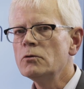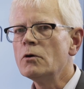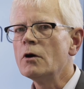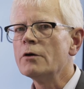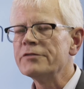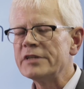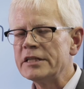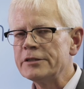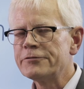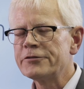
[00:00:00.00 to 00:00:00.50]

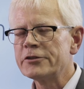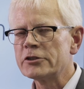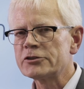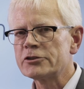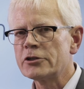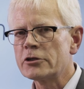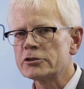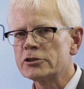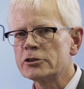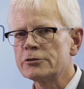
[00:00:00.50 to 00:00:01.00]
of
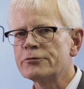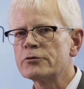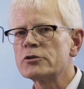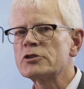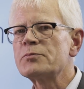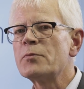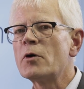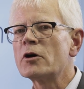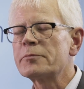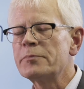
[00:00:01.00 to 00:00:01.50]
infrastructure for
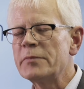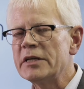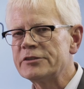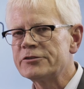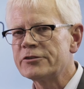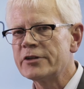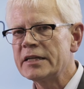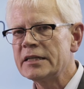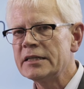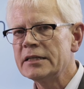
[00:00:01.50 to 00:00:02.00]
smart
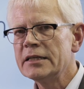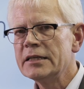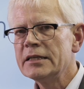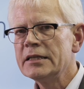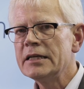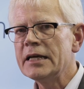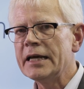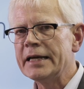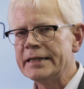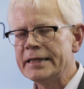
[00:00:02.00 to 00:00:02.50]
metering
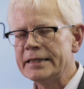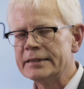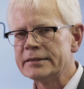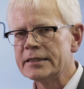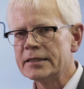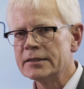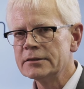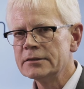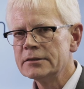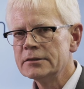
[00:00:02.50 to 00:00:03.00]
in
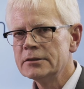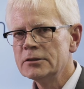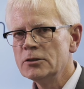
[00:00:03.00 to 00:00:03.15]
India